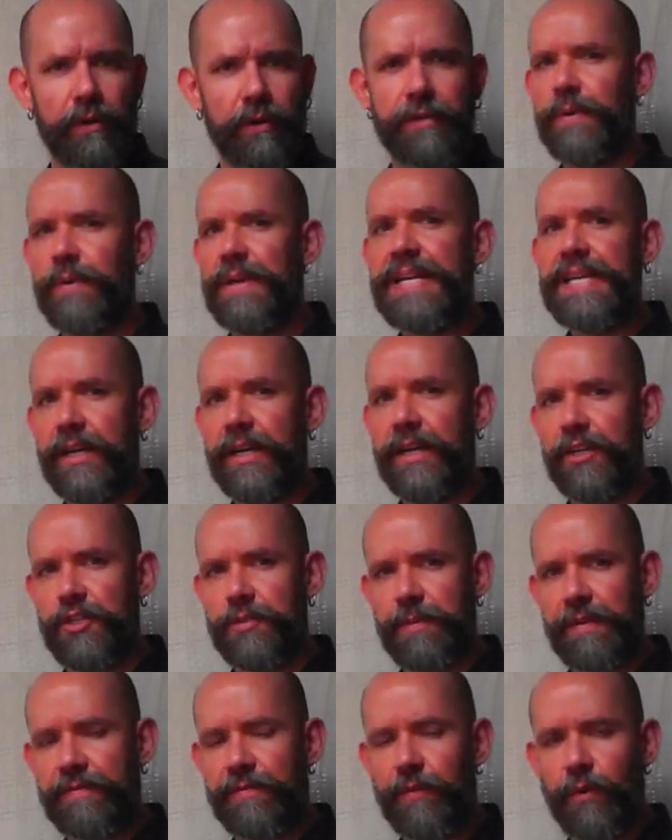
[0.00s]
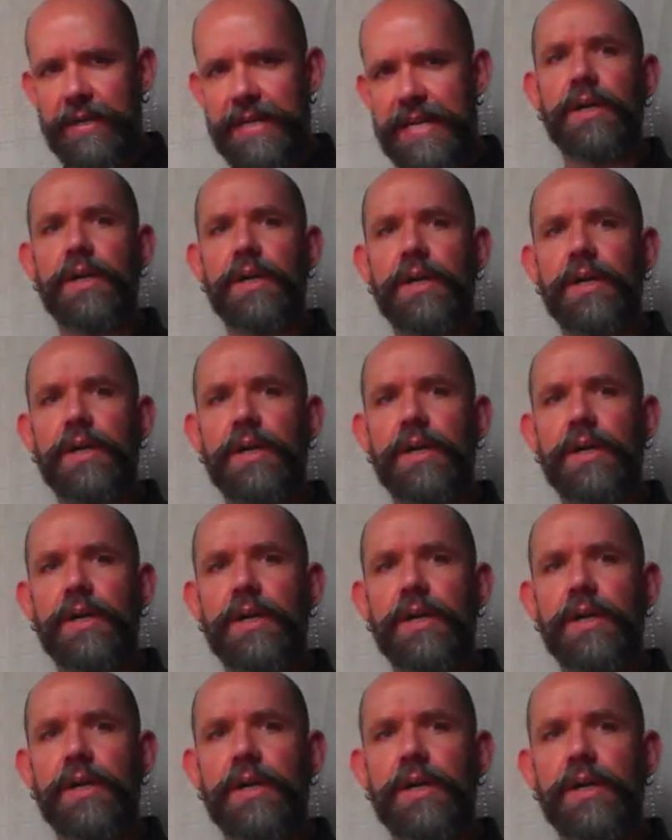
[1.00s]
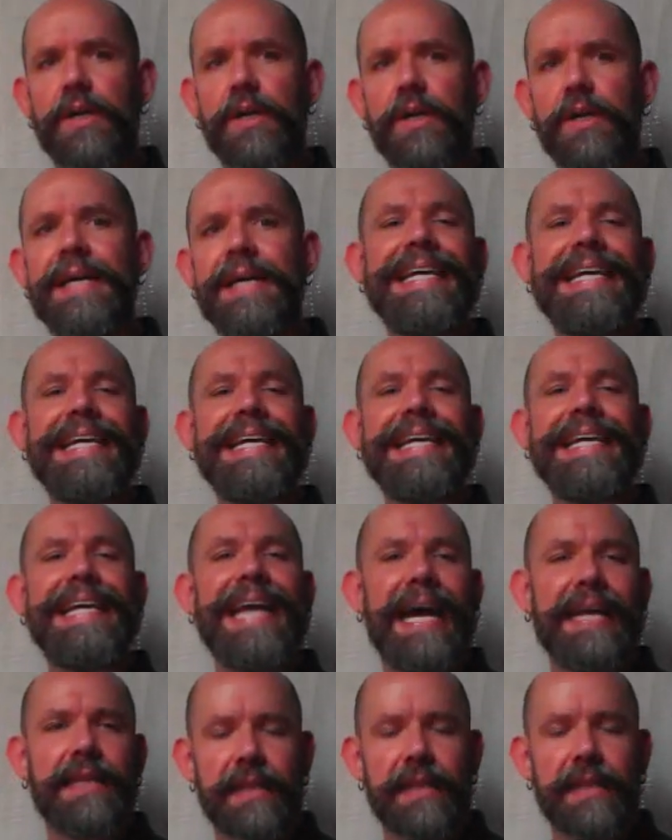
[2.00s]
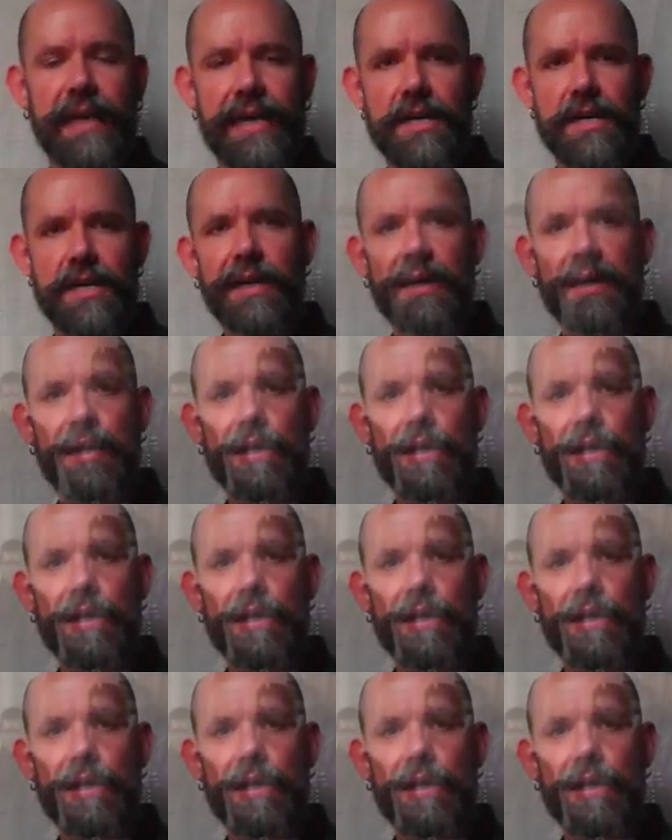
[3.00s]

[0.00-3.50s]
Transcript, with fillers: three years before Descartes writes this book, Galileo